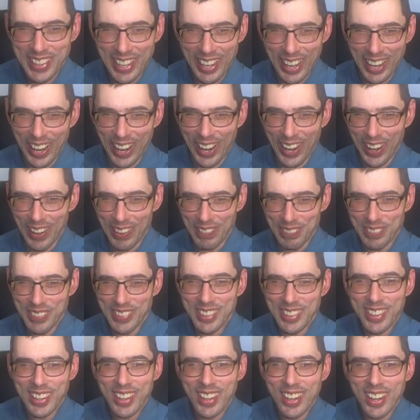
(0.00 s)

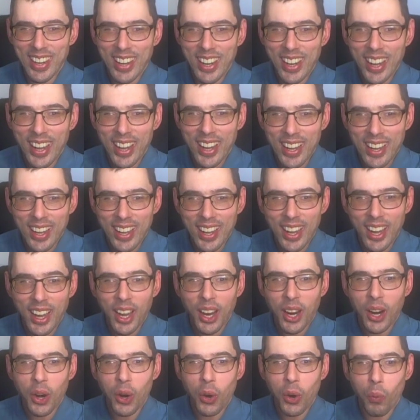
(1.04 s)

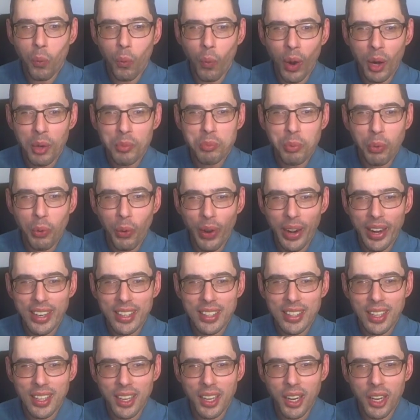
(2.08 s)

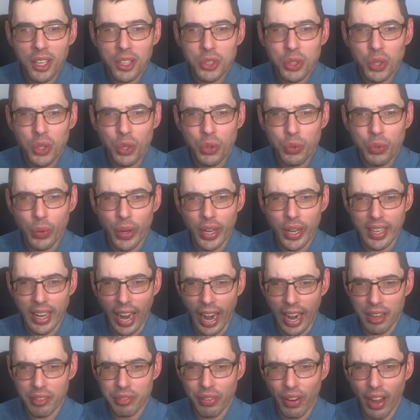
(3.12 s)

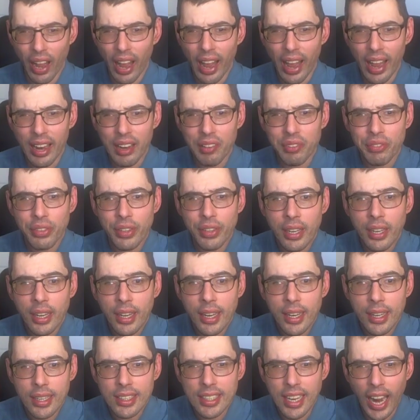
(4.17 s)
1.2395,
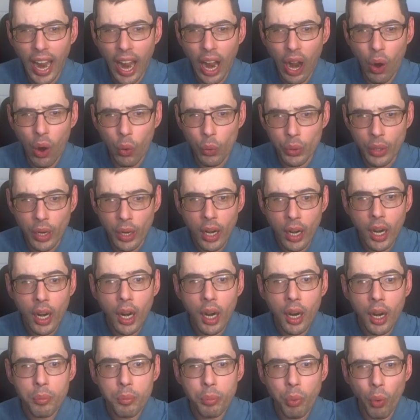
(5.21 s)
down
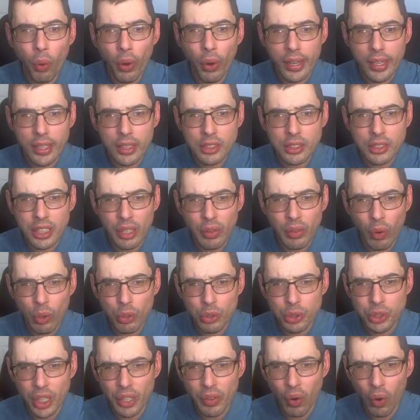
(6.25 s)

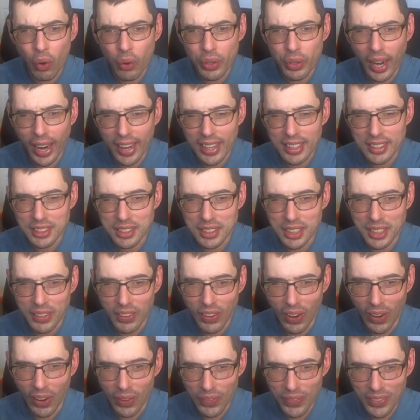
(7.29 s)

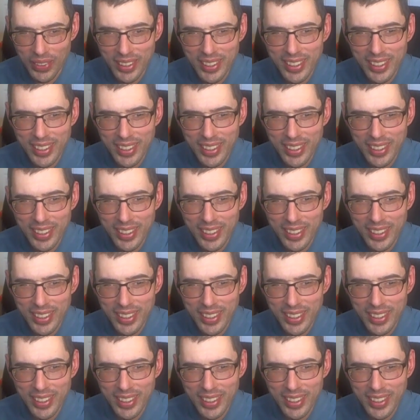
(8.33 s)
0.0090.